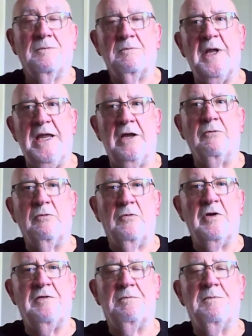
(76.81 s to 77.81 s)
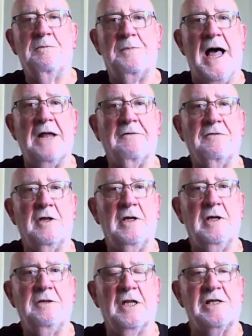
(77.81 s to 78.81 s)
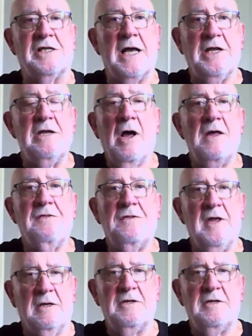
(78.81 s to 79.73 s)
Being with part of the study, I think,